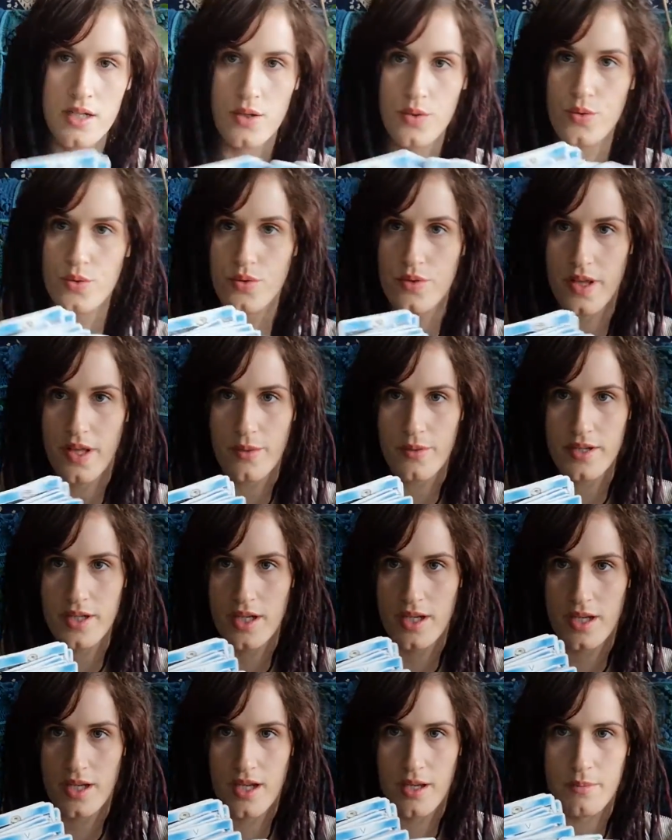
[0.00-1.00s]
Ooh, that
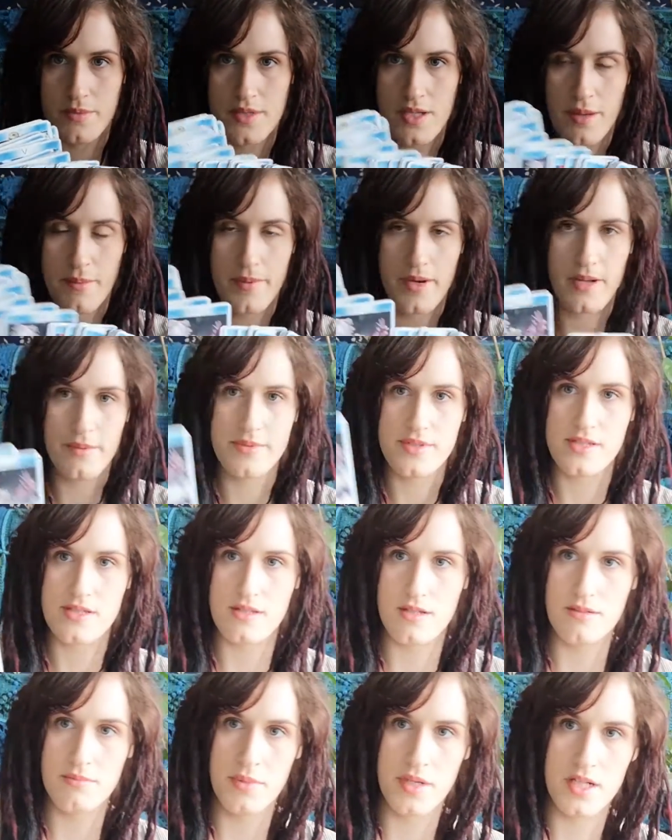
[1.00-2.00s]
one keeps coming up
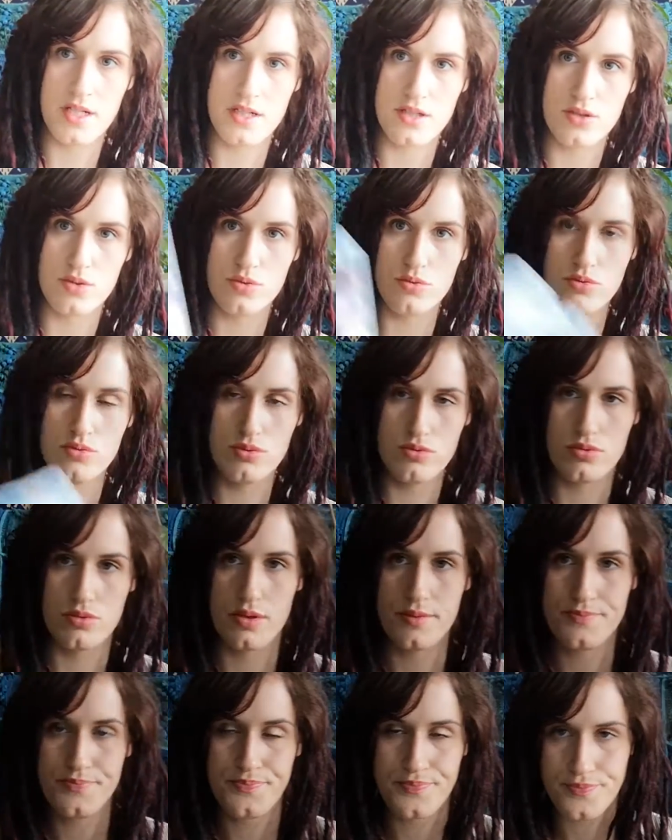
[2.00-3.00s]
so much. Ooh.
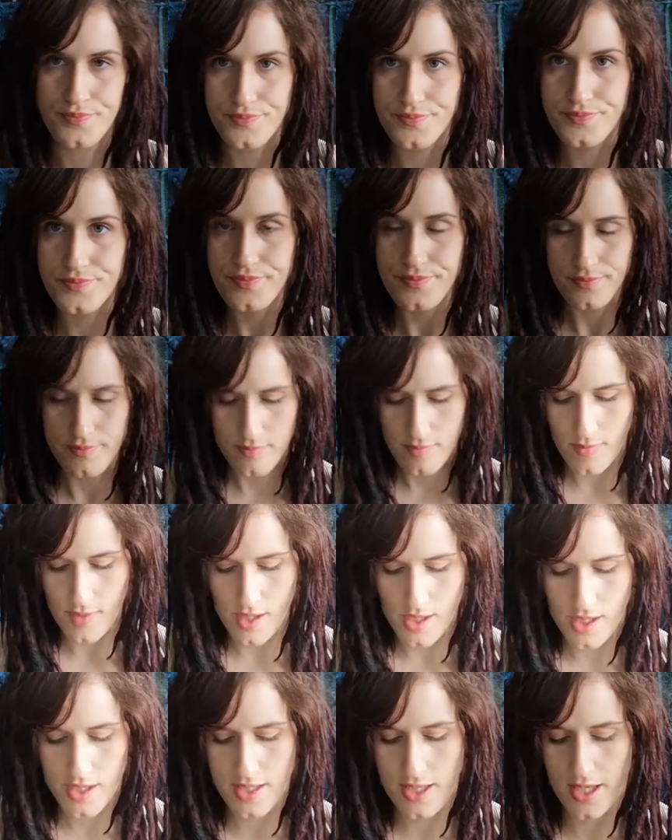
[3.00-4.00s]

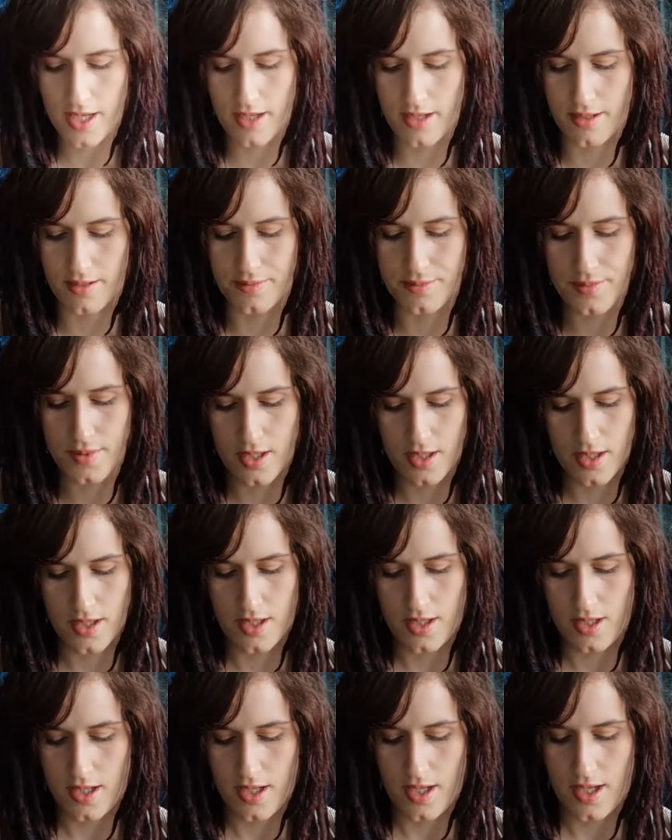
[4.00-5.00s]
Yeah.
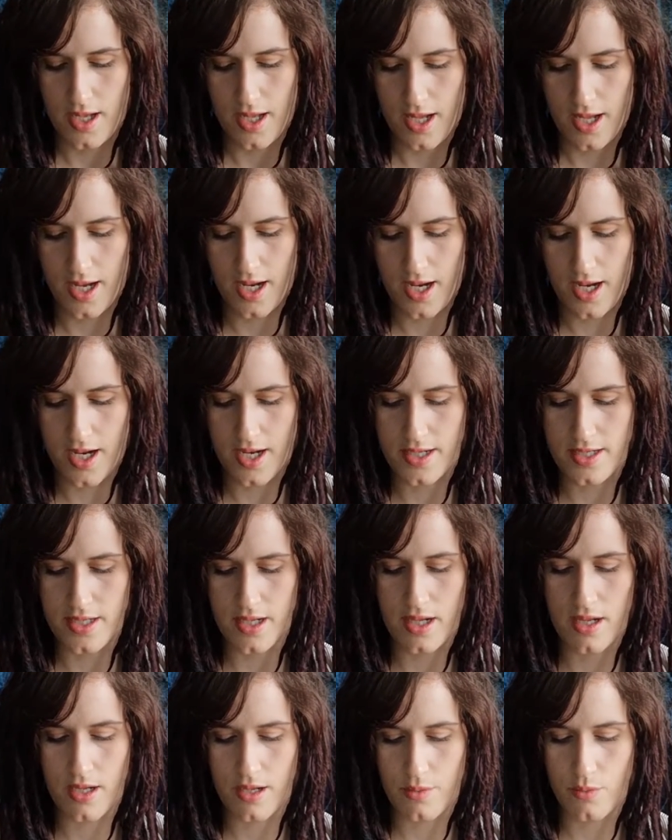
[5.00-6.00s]
And
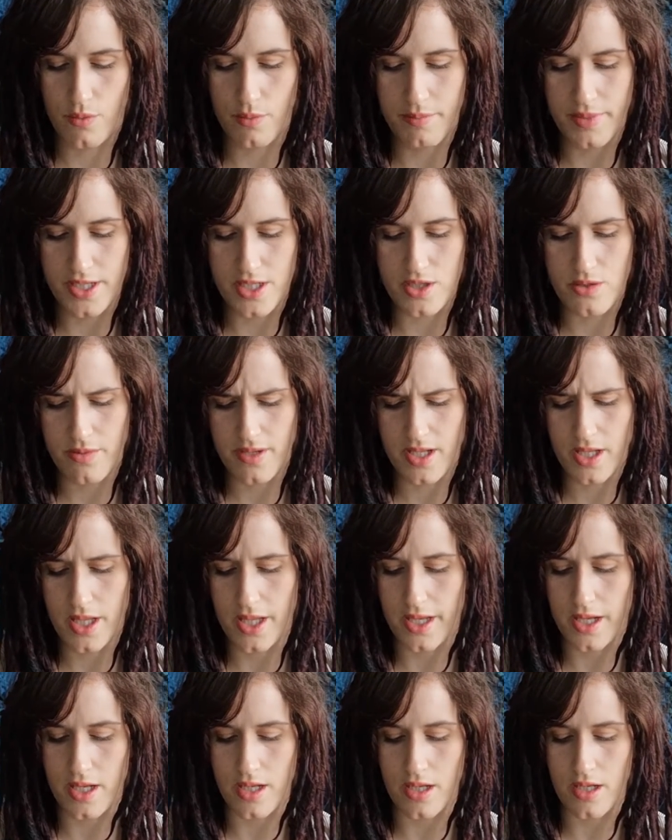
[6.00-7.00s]
I will be doing
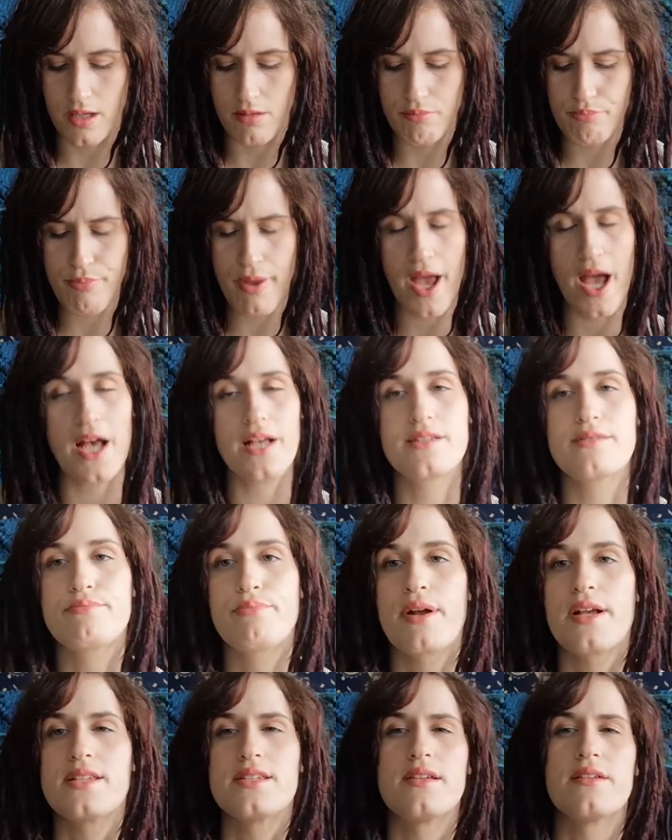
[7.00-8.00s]
like a past,
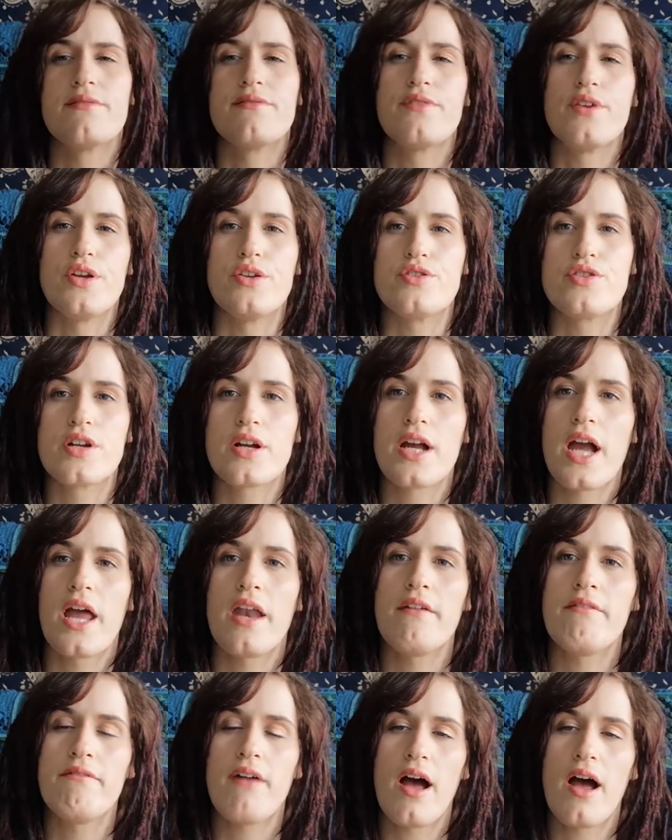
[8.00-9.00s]
present, future
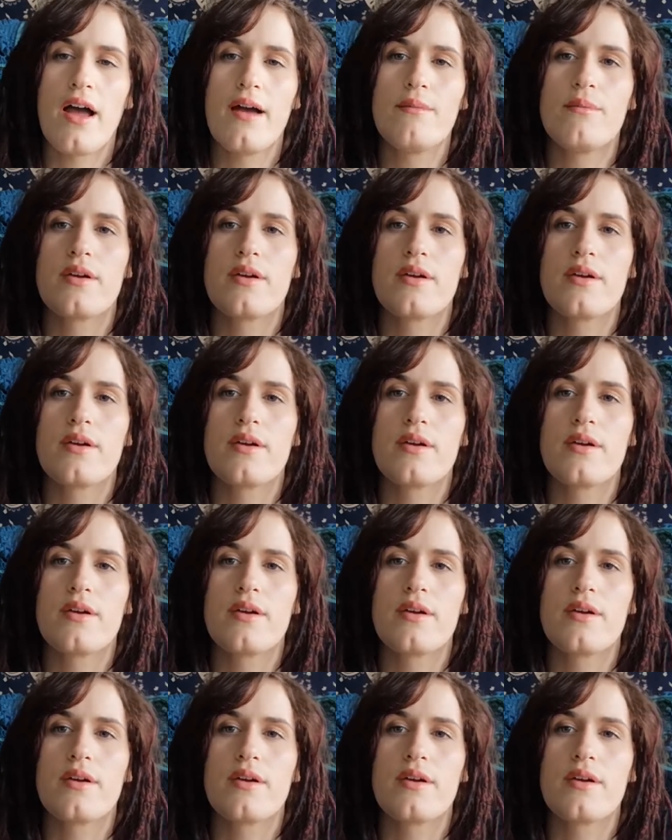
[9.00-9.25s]
kind of vibe.